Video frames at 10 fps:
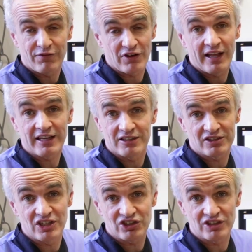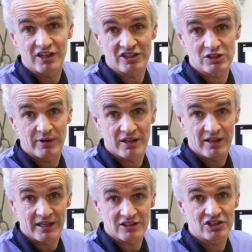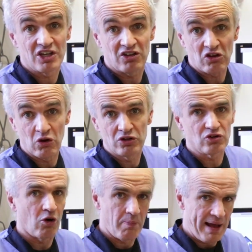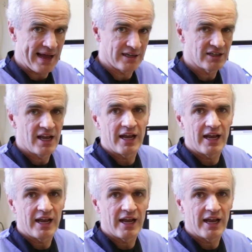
if you like, a decision as to whether that's good or bad.